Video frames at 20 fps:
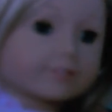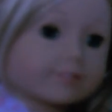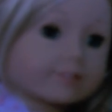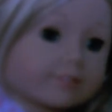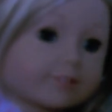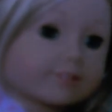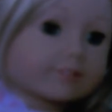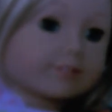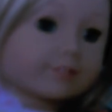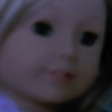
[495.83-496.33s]

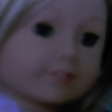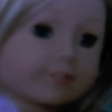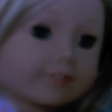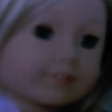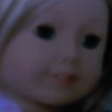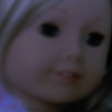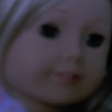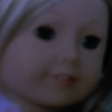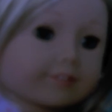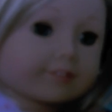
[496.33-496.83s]
Honey, what
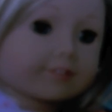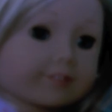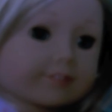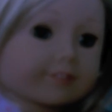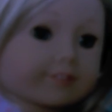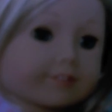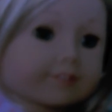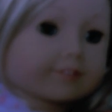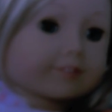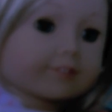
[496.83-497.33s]
is it?
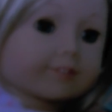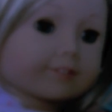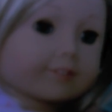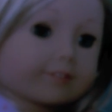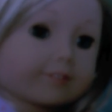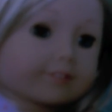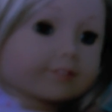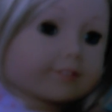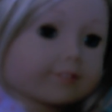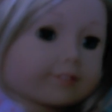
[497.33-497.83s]

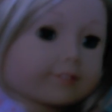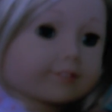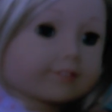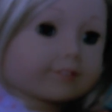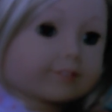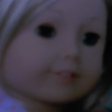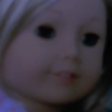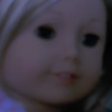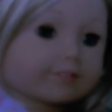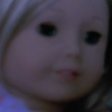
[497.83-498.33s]
Oh,
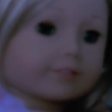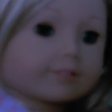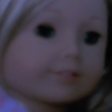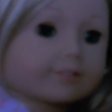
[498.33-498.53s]
you